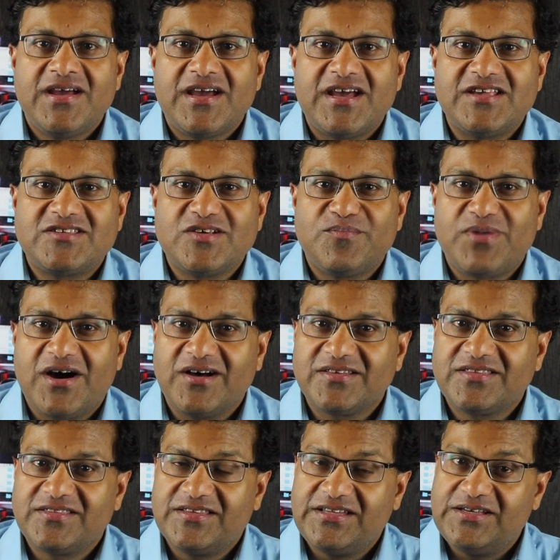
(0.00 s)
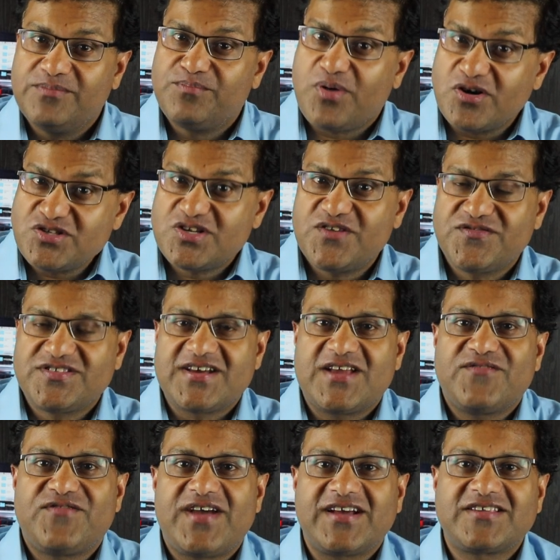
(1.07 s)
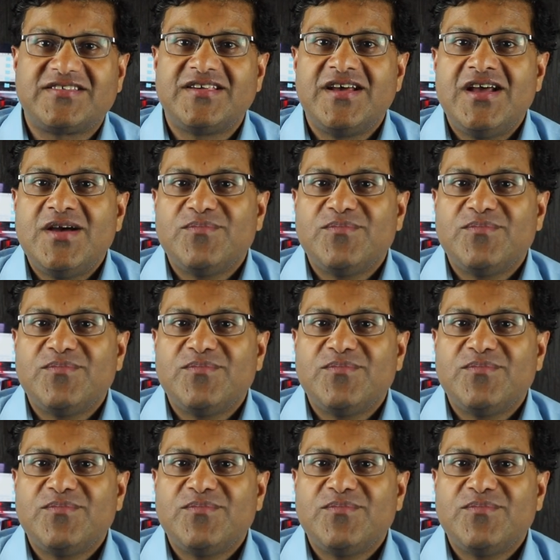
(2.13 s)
is about the positive side effects,